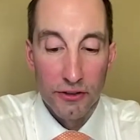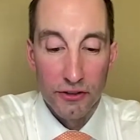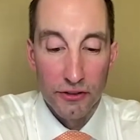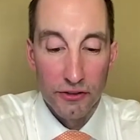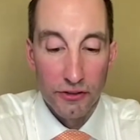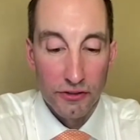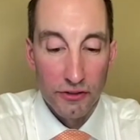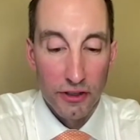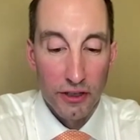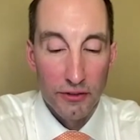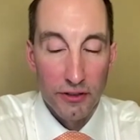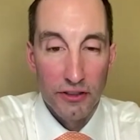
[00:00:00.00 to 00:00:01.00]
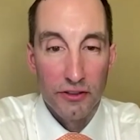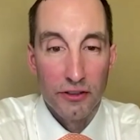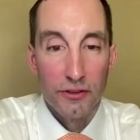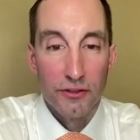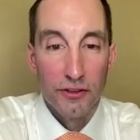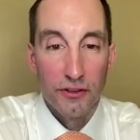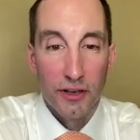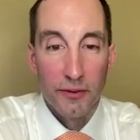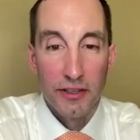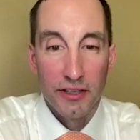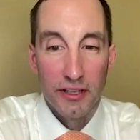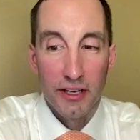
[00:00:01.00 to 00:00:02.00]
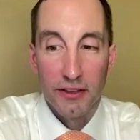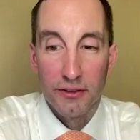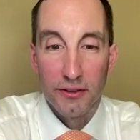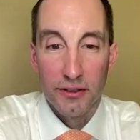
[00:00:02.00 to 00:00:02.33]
So this is just all these synergies coming together.